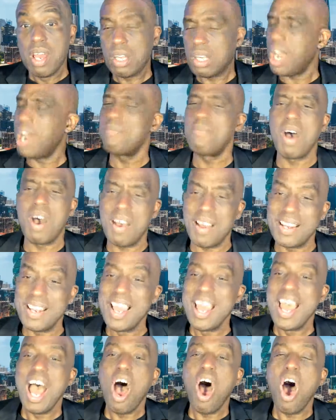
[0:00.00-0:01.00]
Come
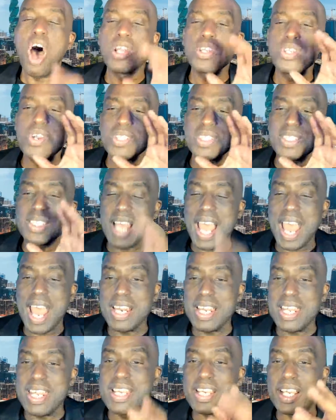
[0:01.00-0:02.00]
on.
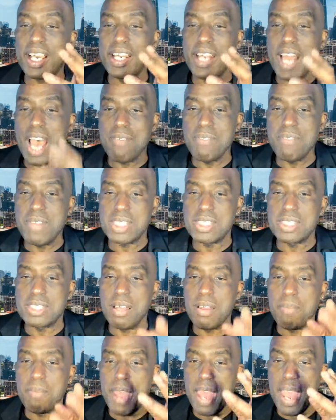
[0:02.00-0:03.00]
Understand economics,
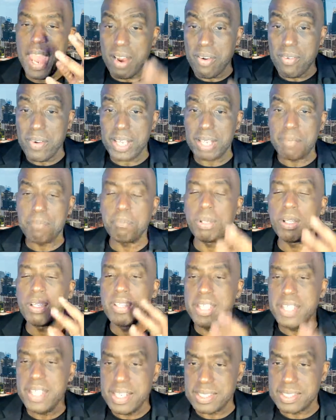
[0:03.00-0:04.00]
Eric,
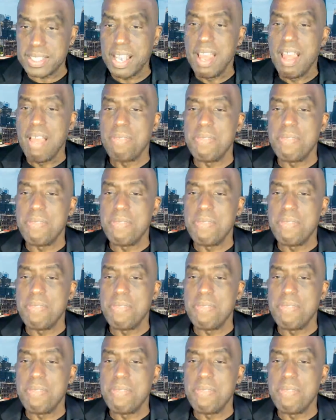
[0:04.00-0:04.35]
please.